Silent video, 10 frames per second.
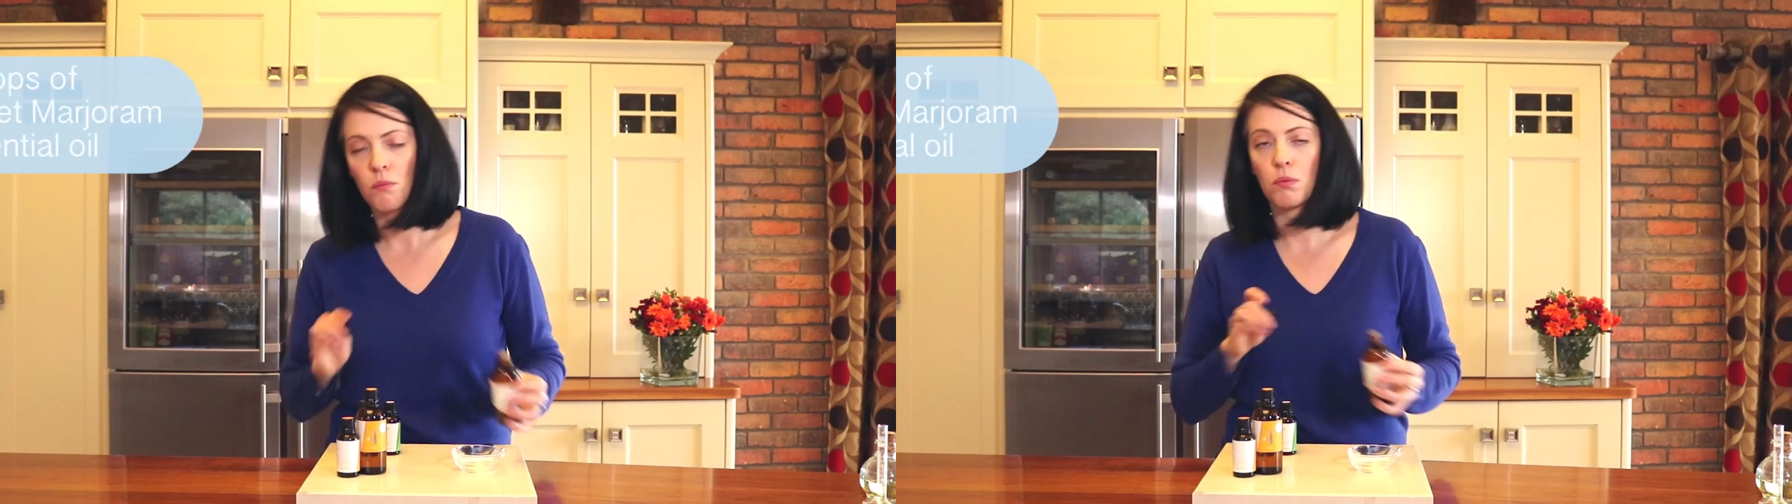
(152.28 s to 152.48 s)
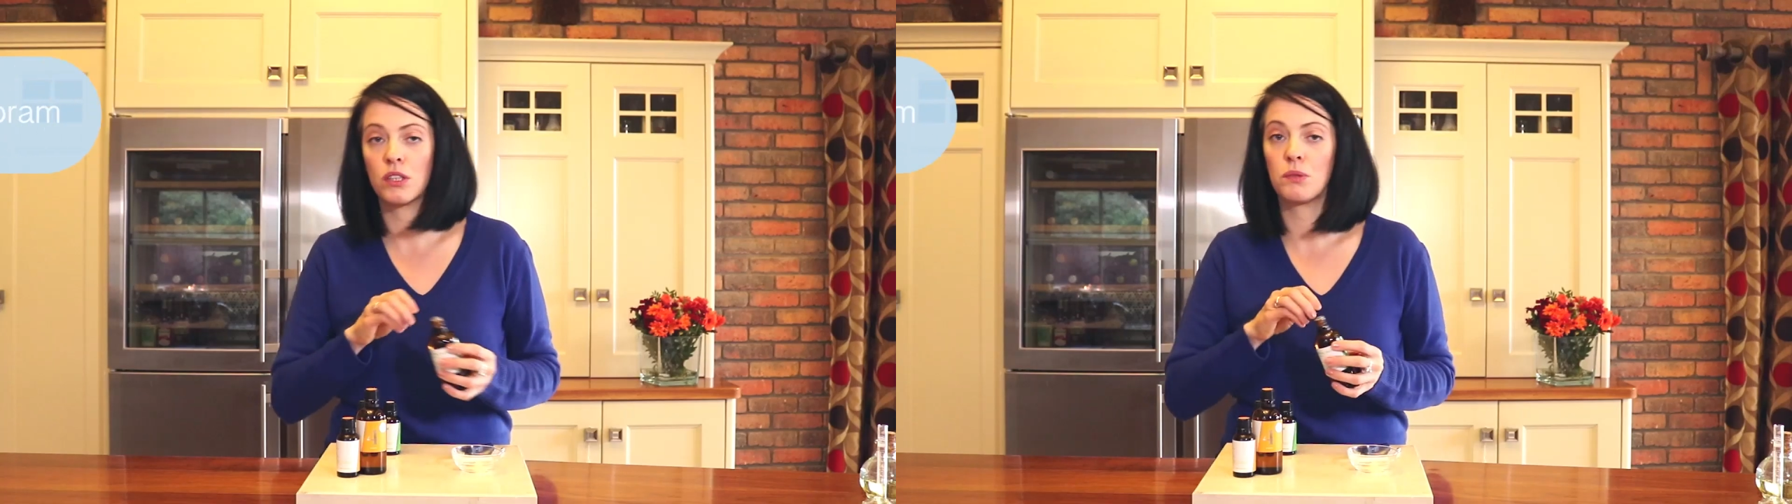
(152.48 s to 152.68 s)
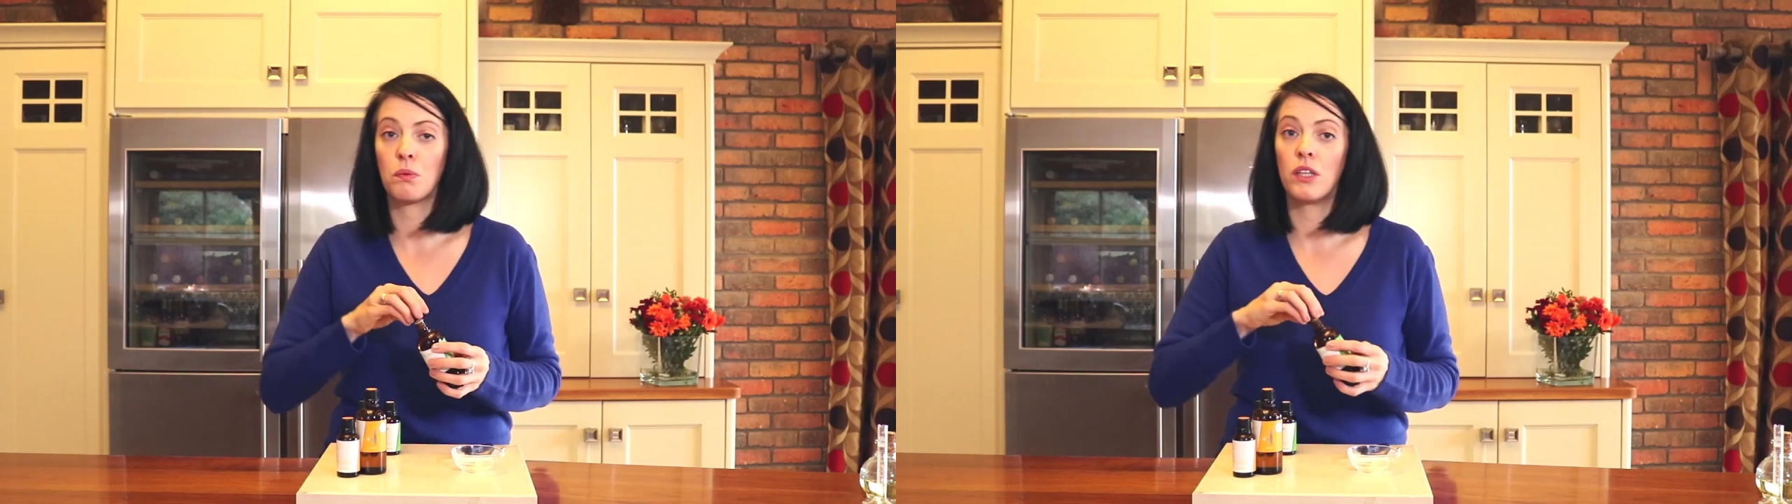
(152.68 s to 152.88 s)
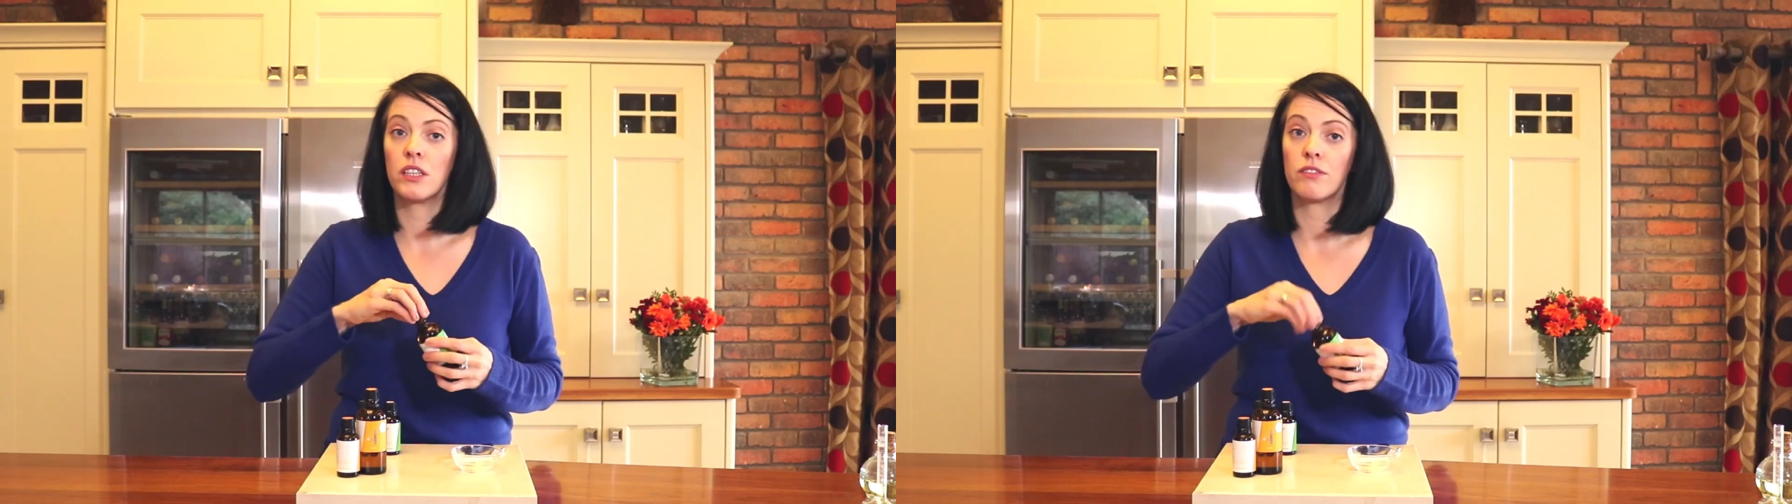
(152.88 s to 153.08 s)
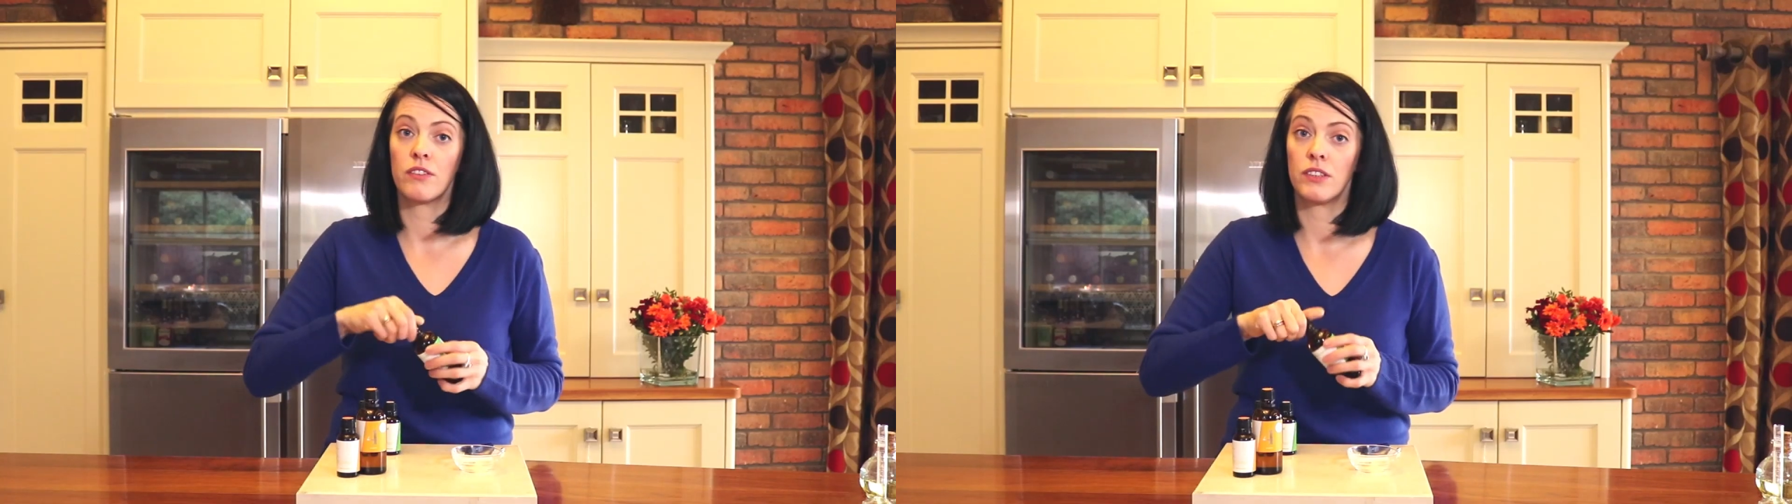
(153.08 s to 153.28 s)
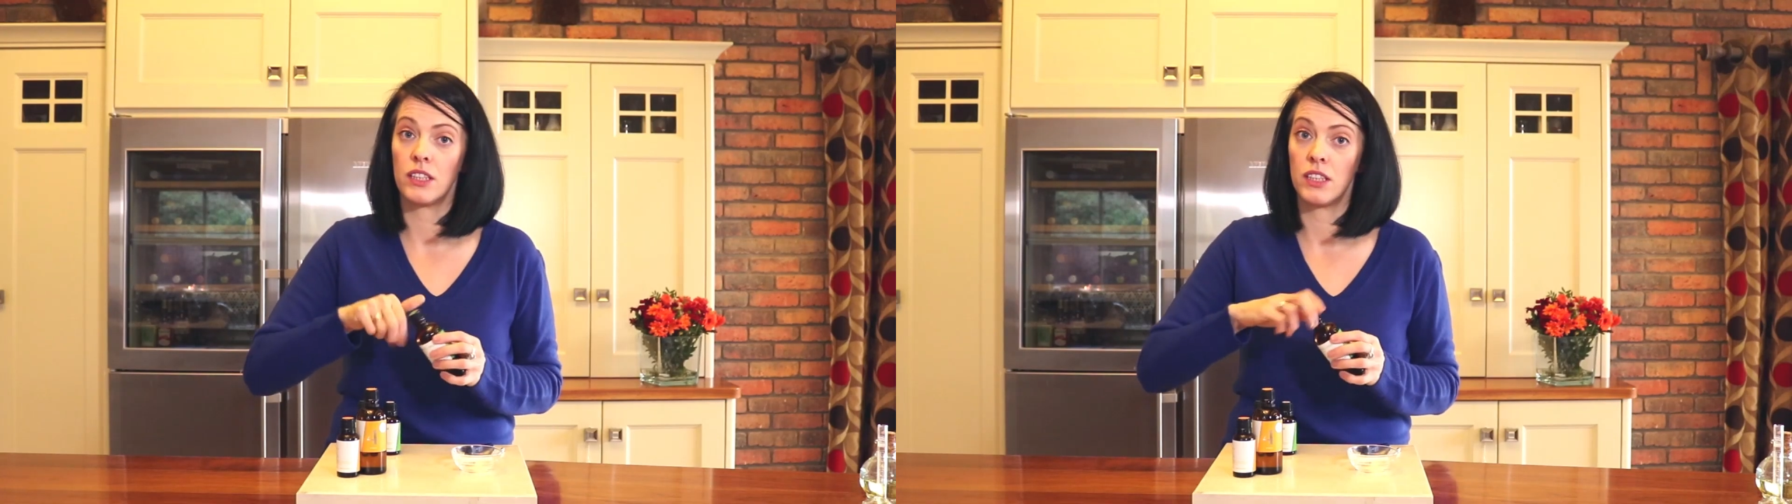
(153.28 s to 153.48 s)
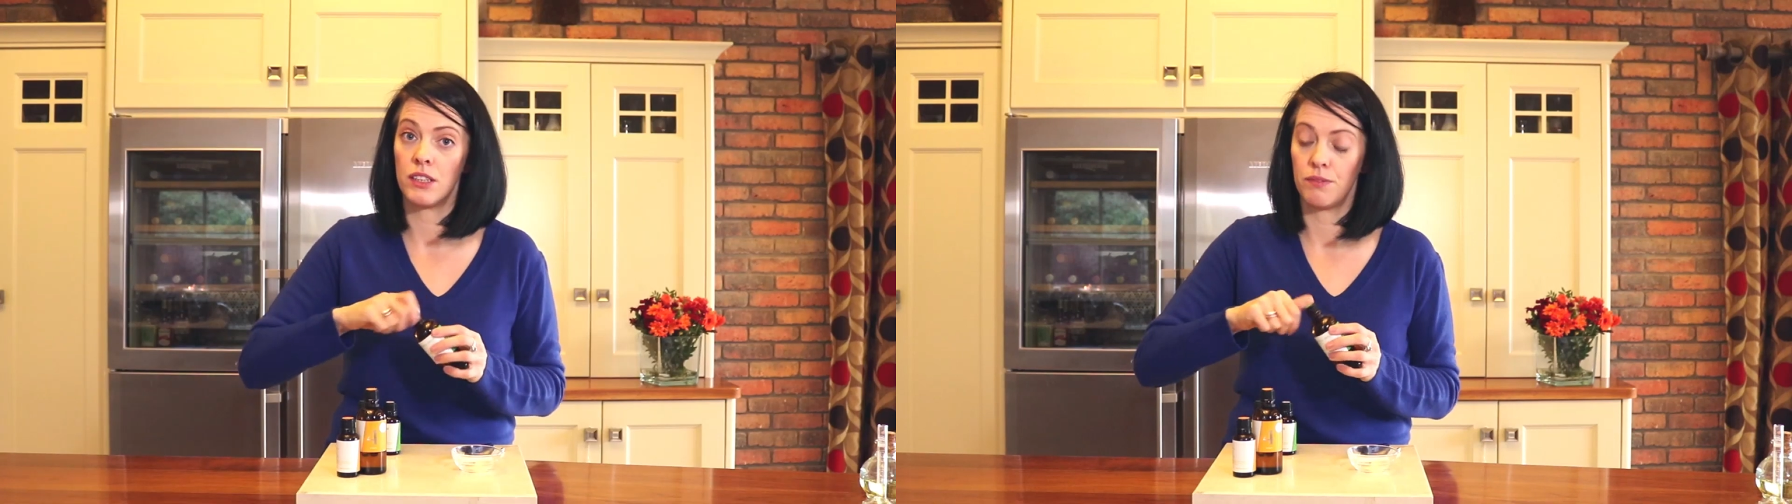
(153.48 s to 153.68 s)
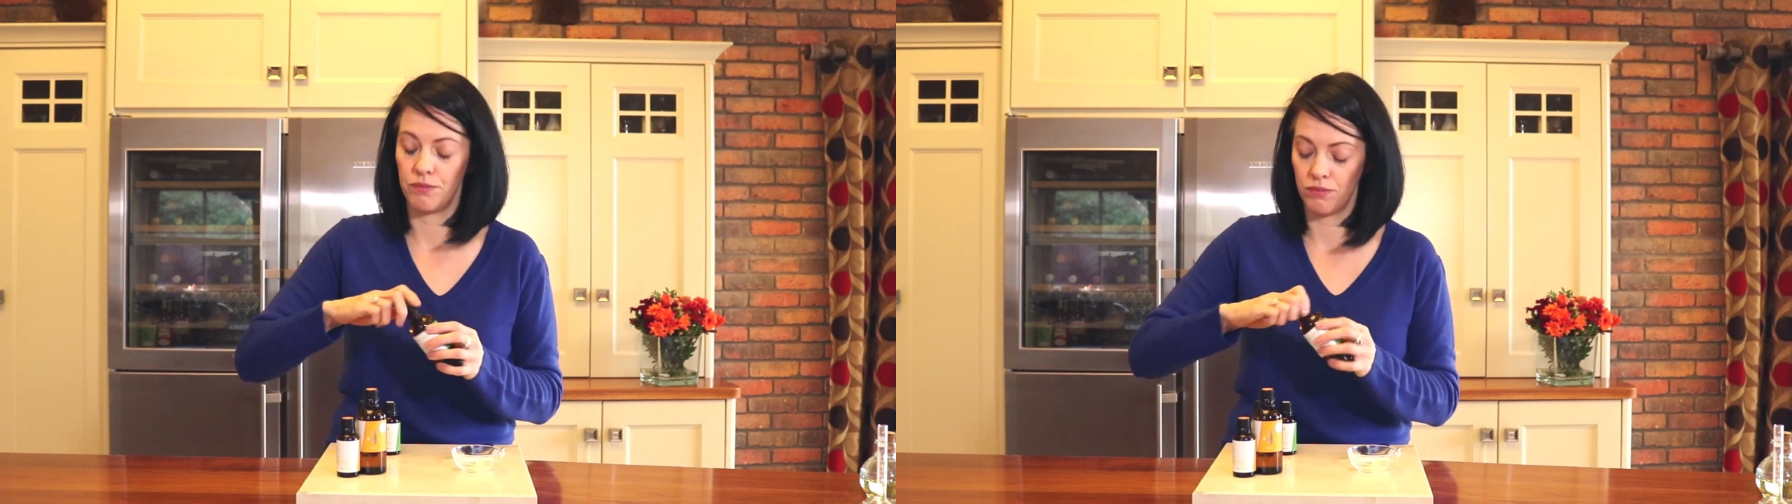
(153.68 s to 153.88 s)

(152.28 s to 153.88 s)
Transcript: but it's brilliant for fatigue.